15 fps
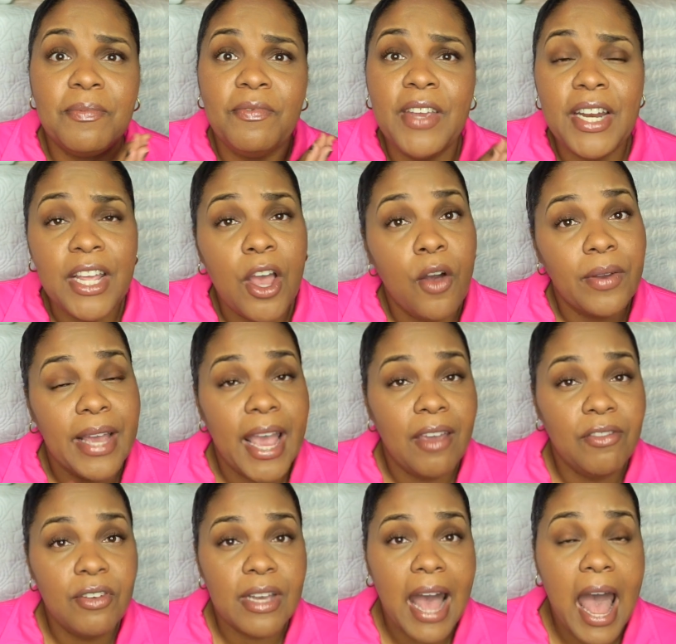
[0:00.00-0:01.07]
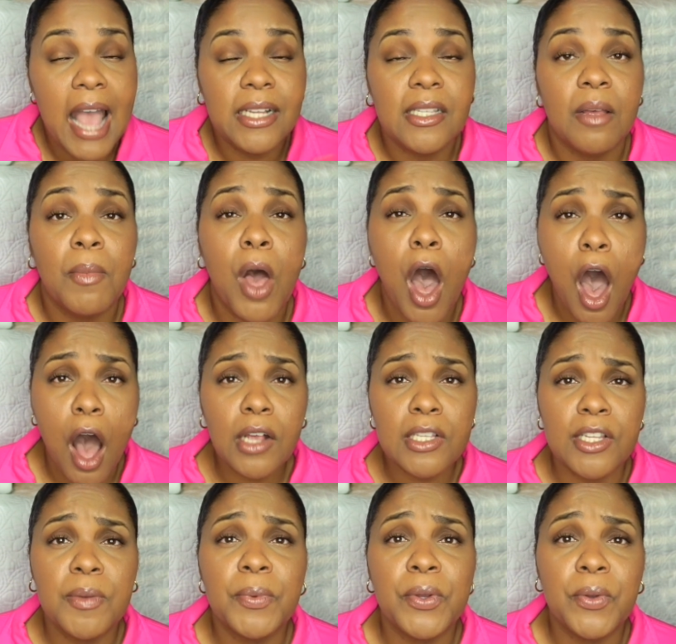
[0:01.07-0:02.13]
video gave you guys some
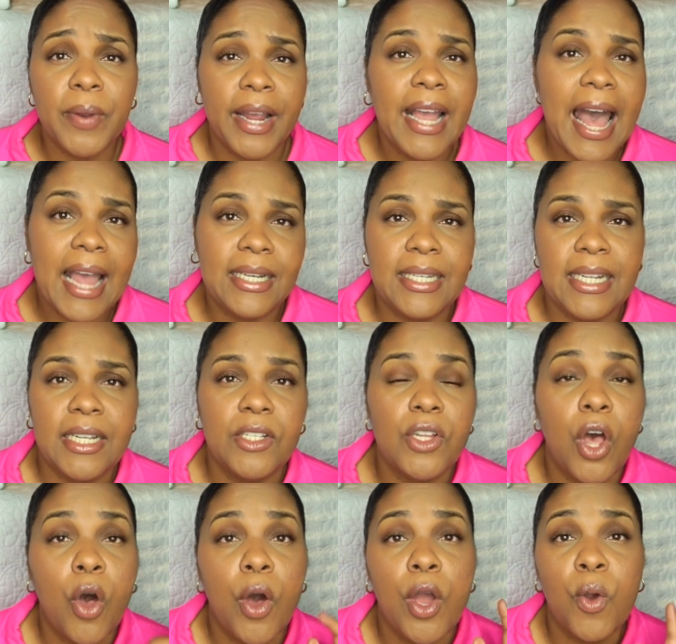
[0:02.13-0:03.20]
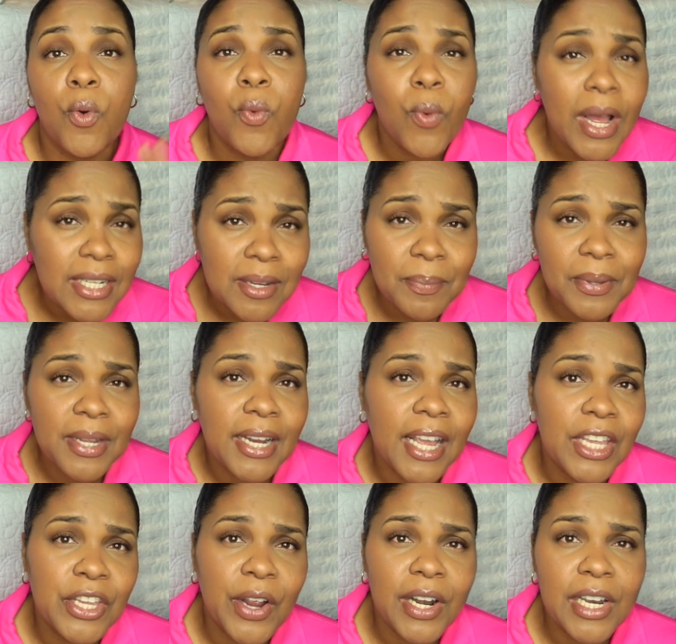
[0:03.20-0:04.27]
awesome great ideas on what to put
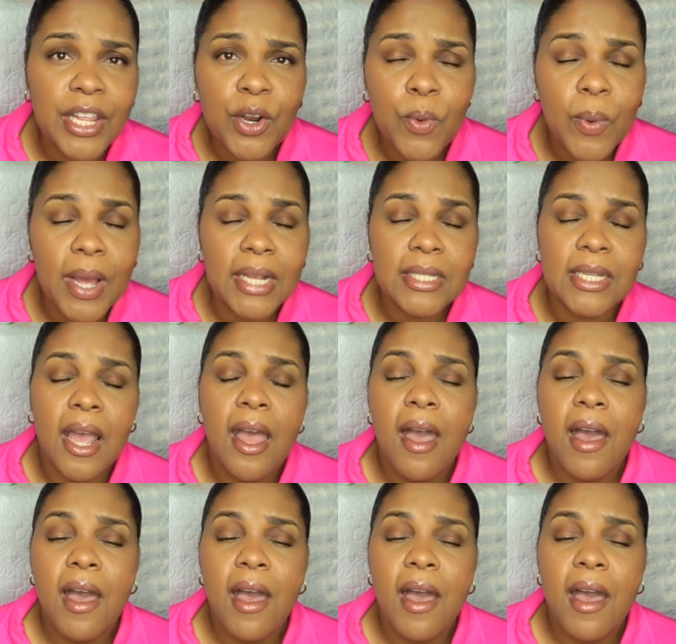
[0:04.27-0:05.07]
in your little one's